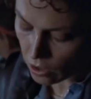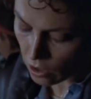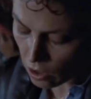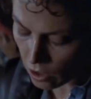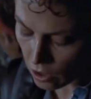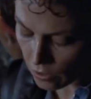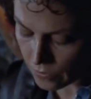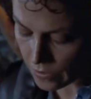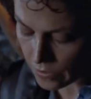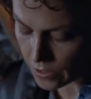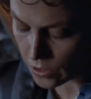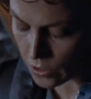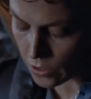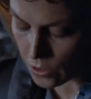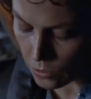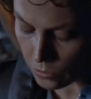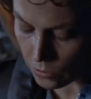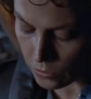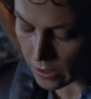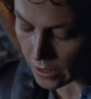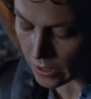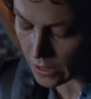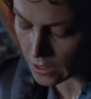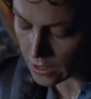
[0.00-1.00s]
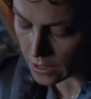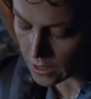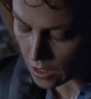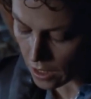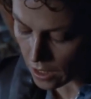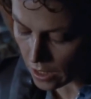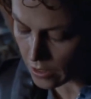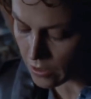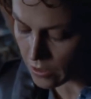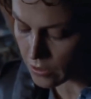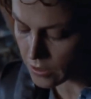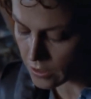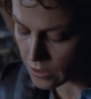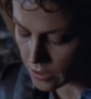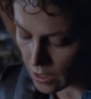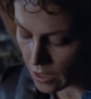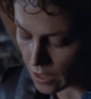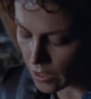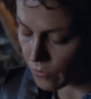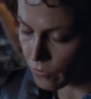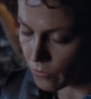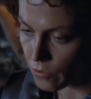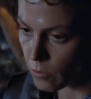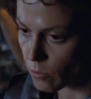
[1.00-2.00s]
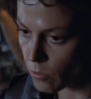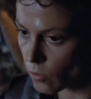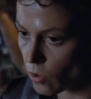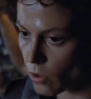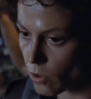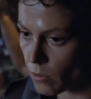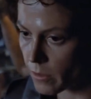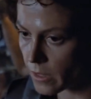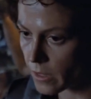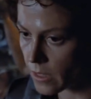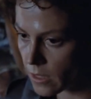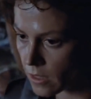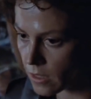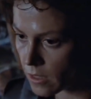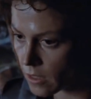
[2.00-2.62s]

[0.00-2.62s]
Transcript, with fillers: off and nuke the entire site from orbit.